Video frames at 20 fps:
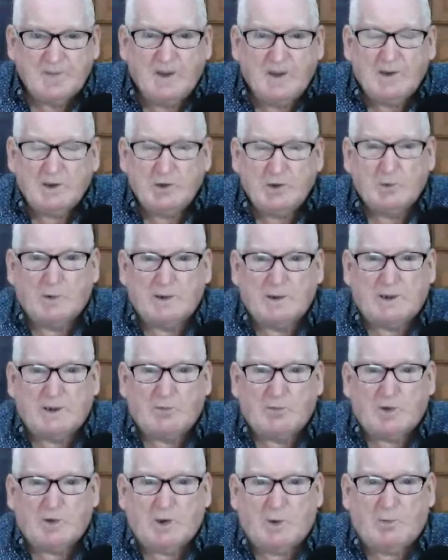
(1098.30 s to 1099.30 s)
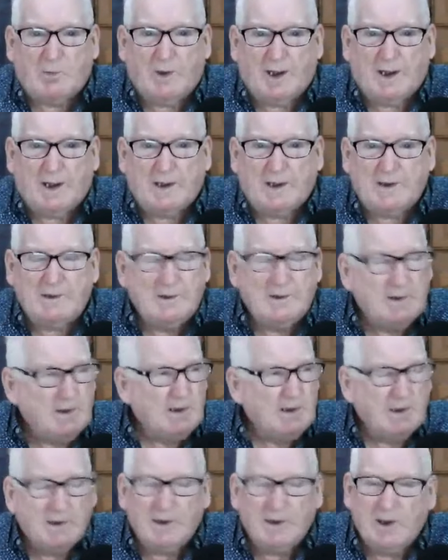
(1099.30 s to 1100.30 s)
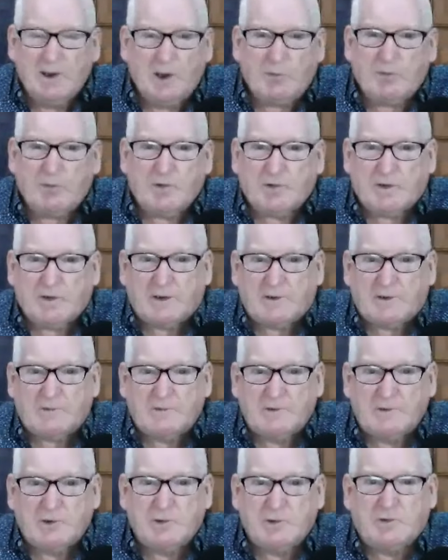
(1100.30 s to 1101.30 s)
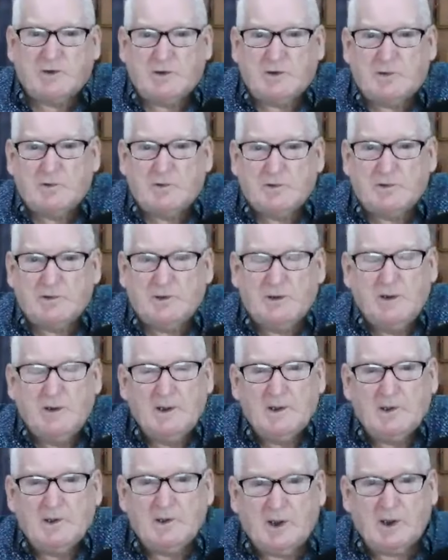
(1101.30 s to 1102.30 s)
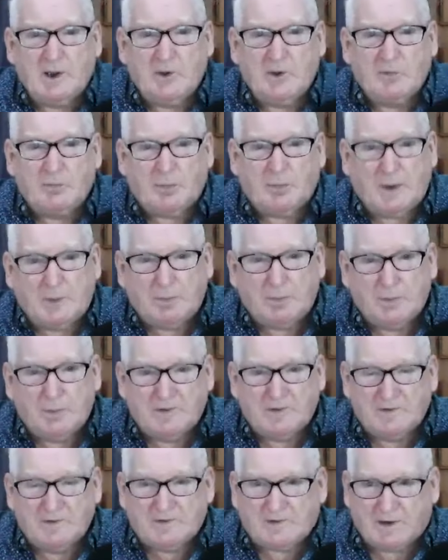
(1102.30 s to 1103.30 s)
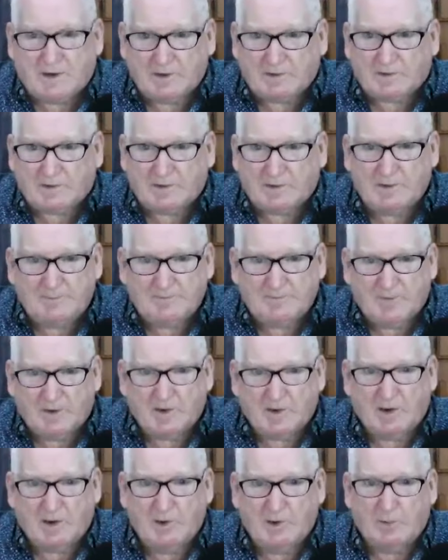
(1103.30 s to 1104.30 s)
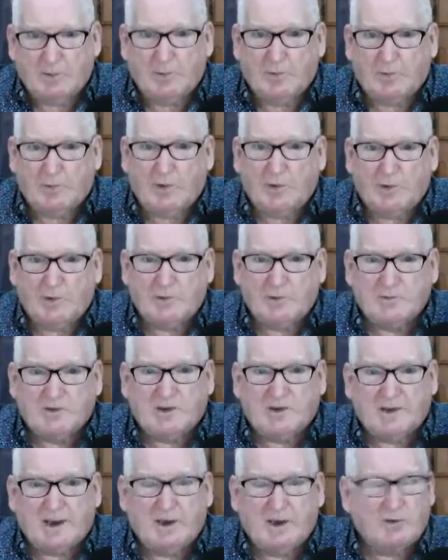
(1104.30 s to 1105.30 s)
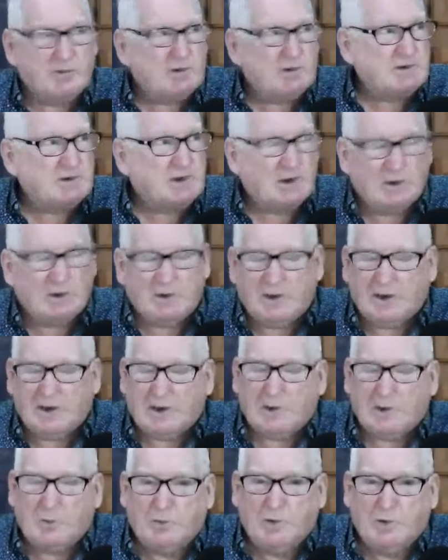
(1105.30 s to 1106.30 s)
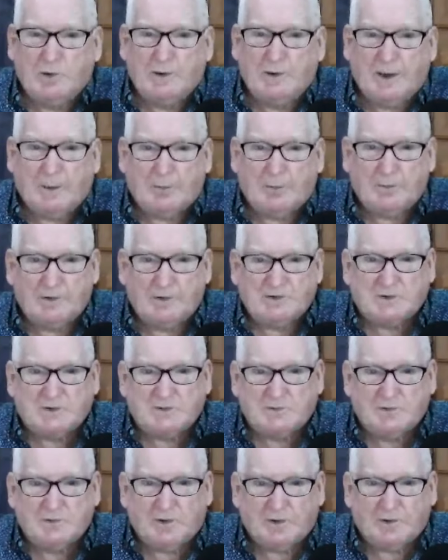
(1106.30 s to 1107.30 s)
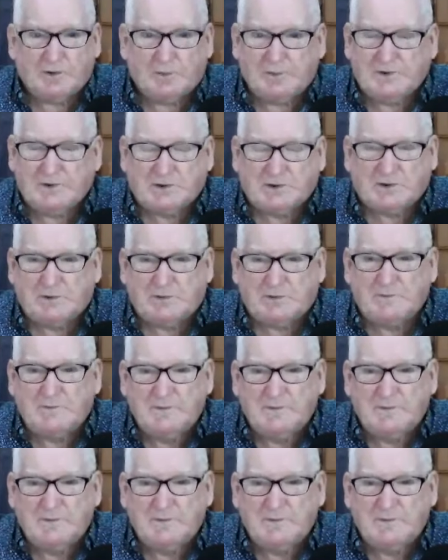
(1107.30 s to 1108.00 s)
You are giving away everything. You tell the native people of this country, I only refer them to native because I don't like the word Aboriginal, non-original.